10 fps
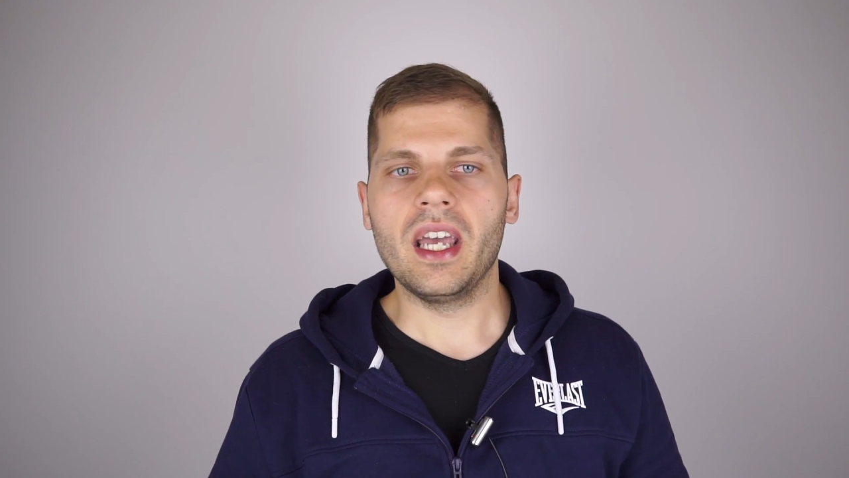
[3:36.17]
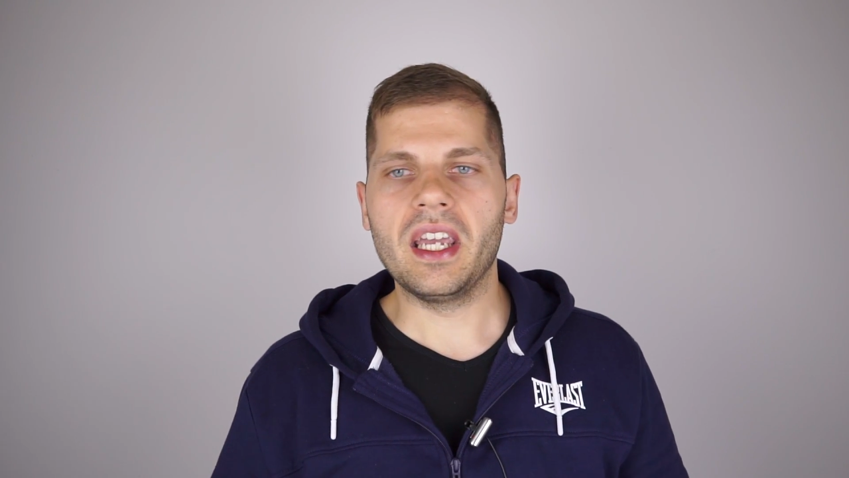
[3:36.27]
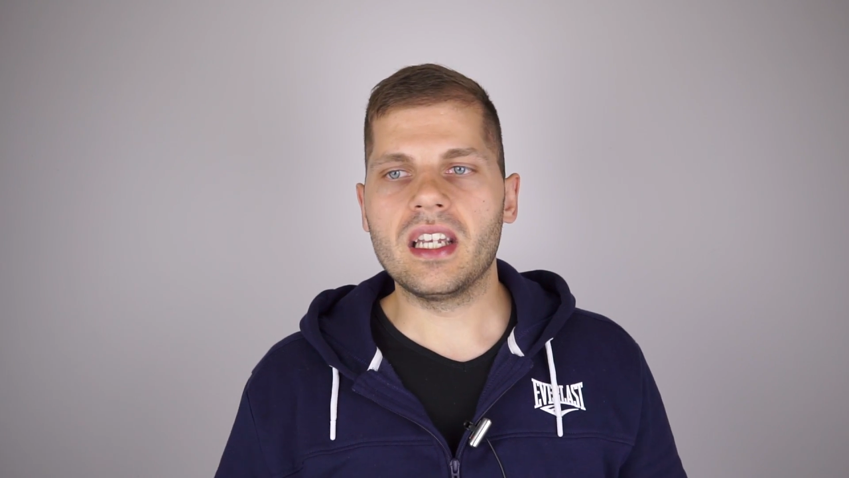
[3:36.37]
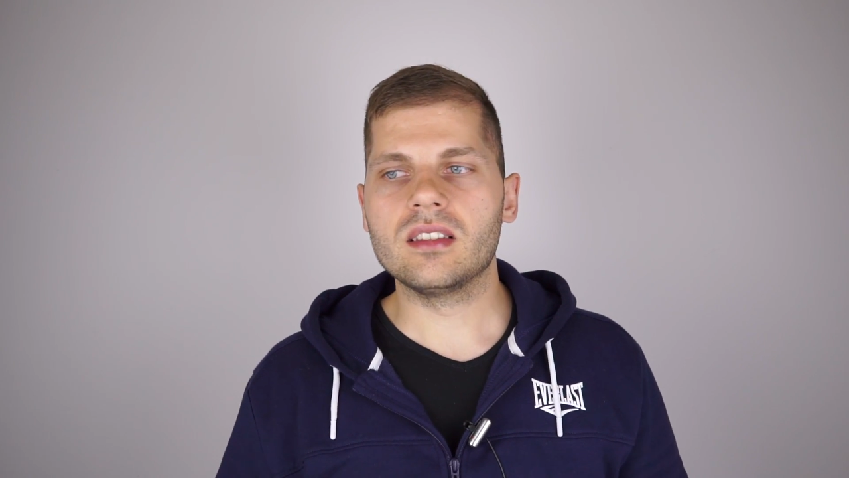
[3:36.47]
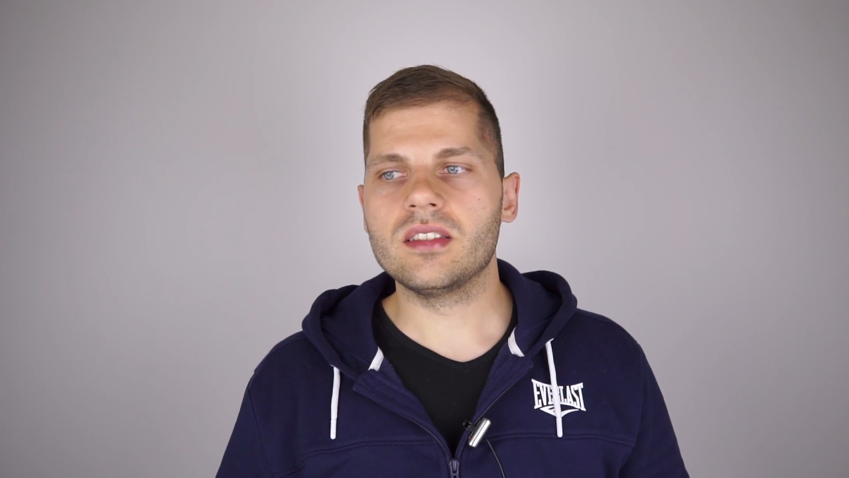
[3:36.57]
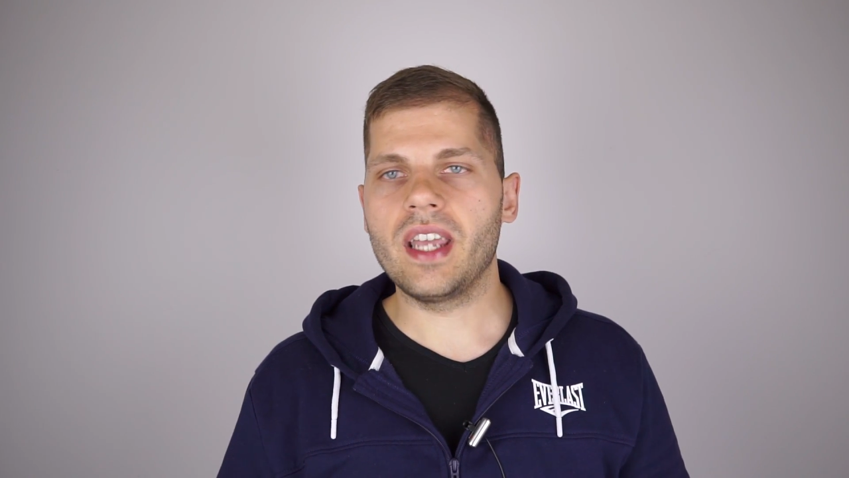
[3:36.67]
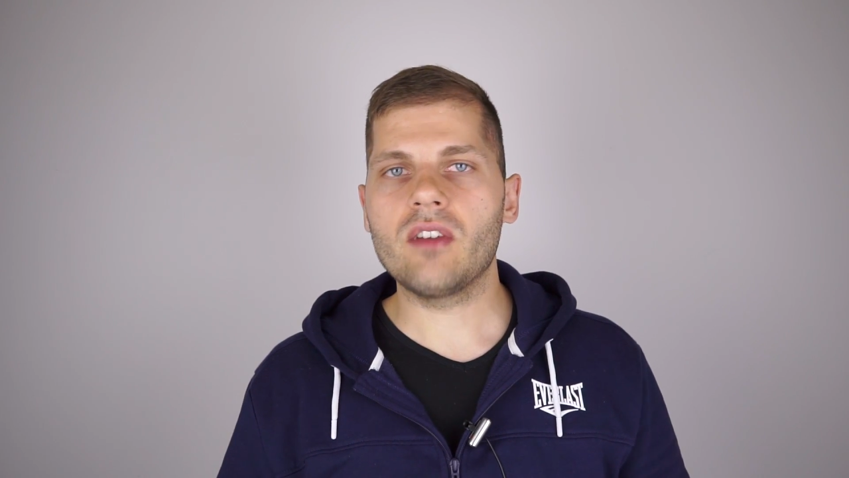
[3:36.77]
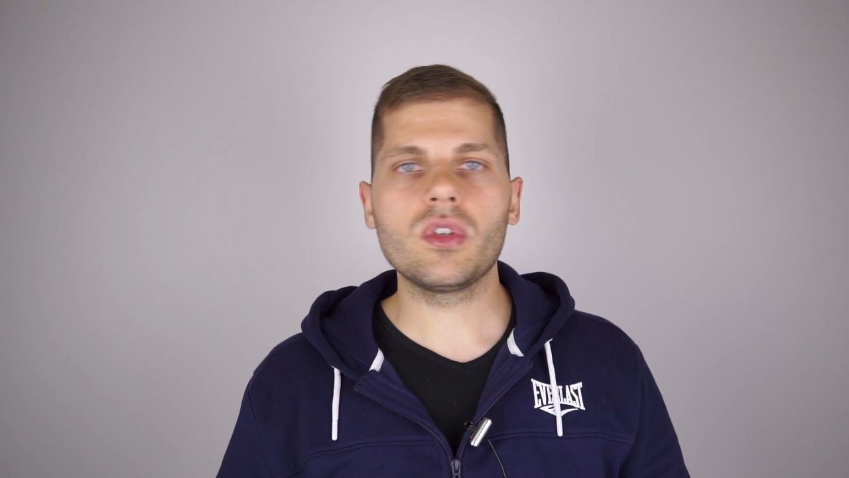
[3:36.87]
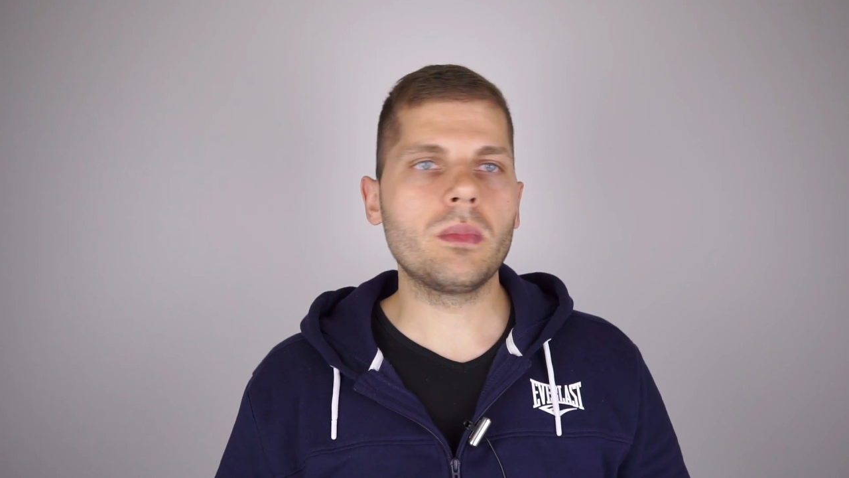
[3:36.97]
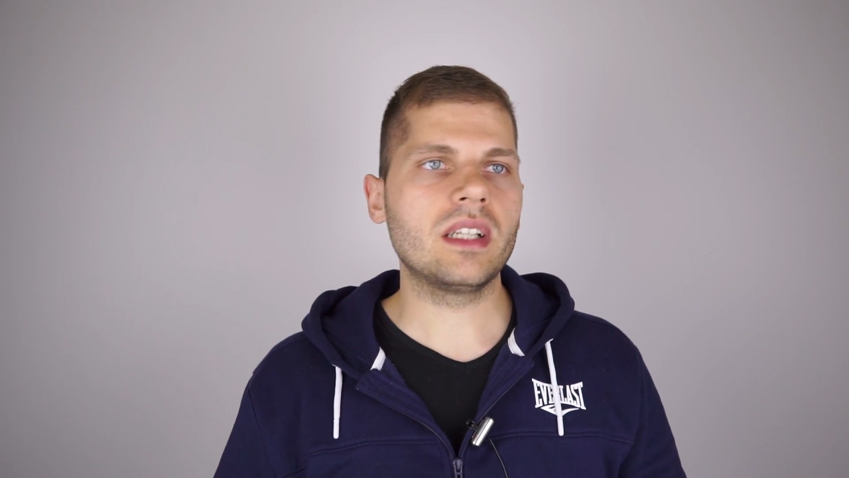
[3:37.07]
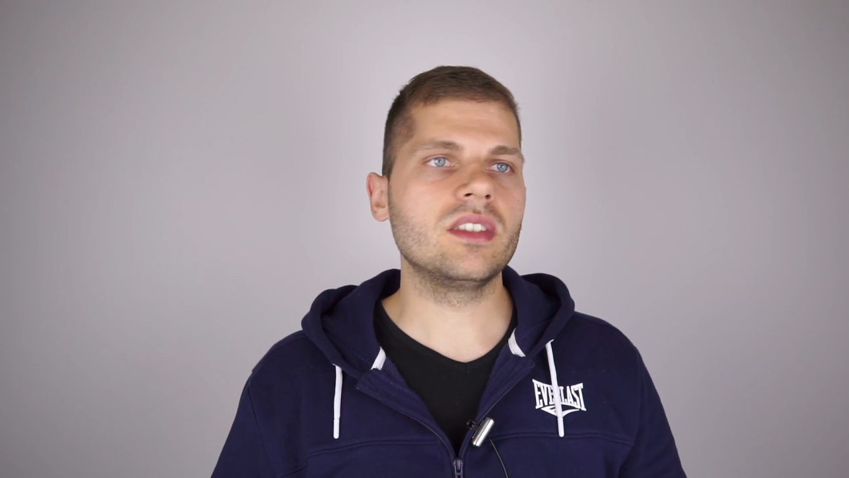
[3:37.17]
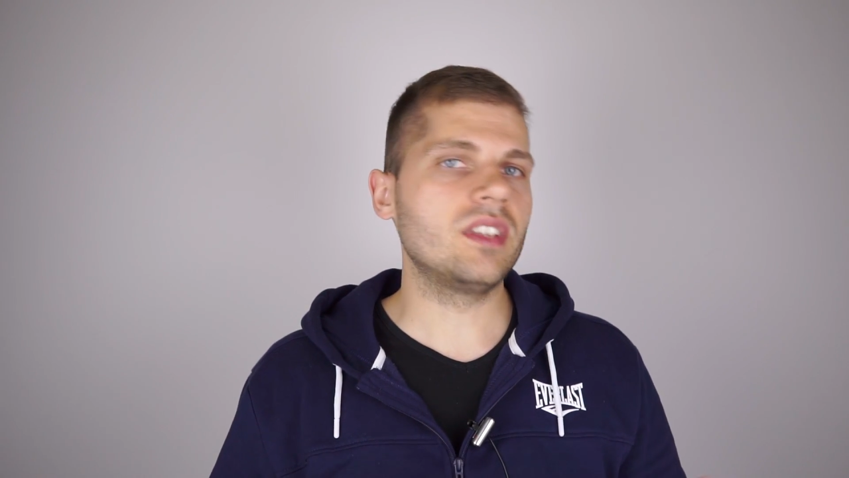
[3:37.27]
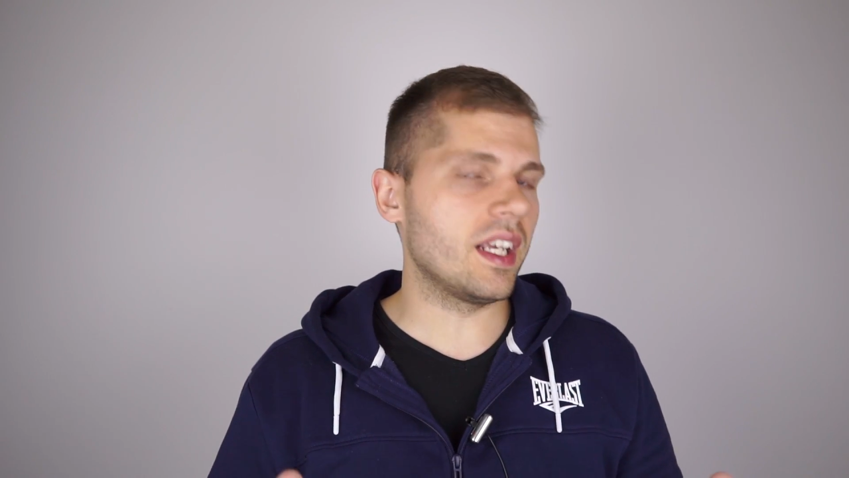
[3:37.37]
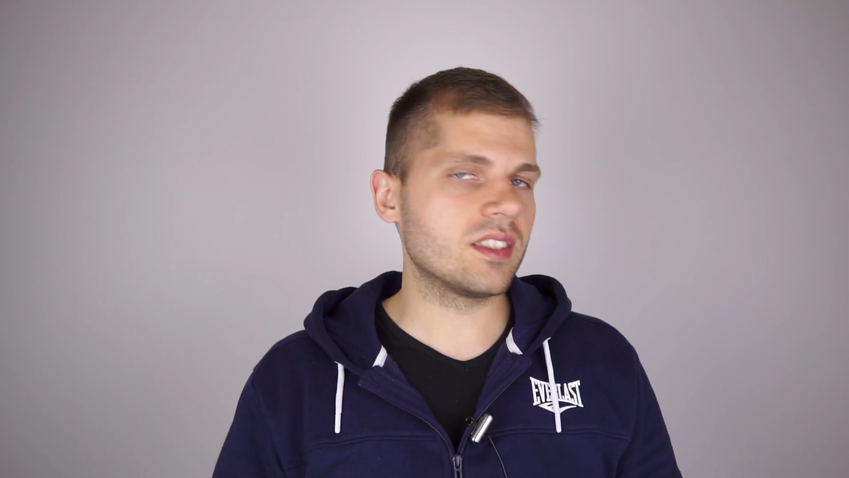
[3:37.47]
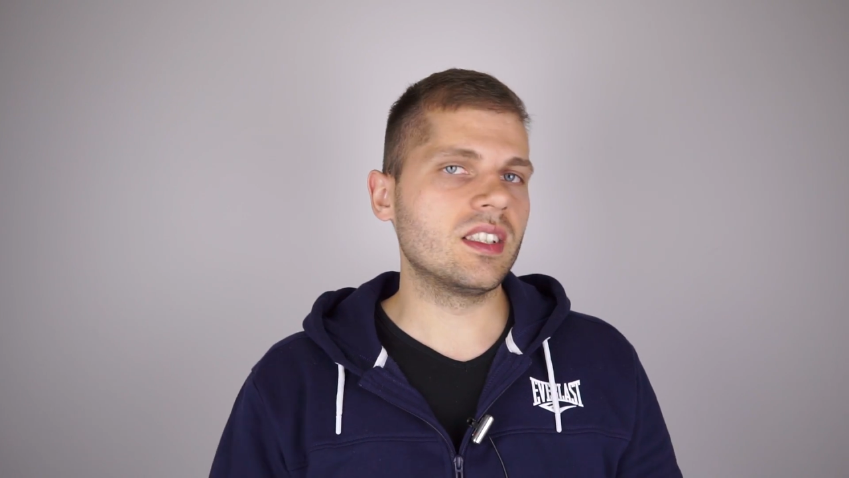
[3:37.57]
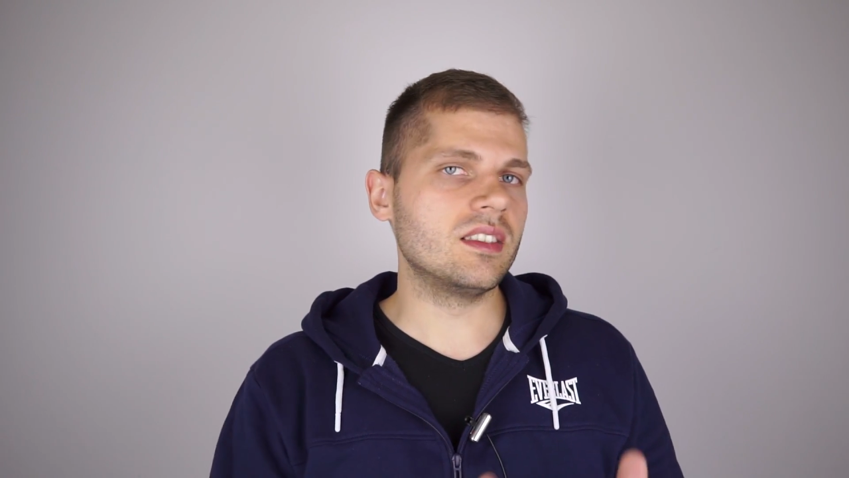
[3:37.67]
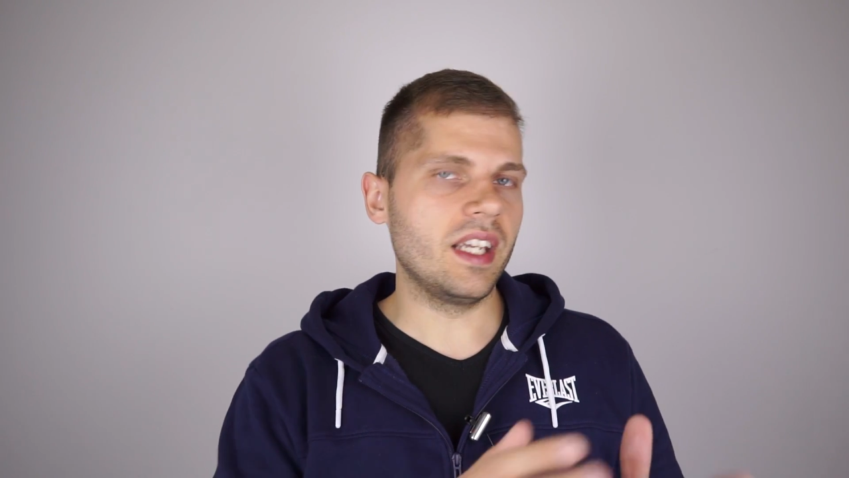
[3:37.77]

and everybody thinks that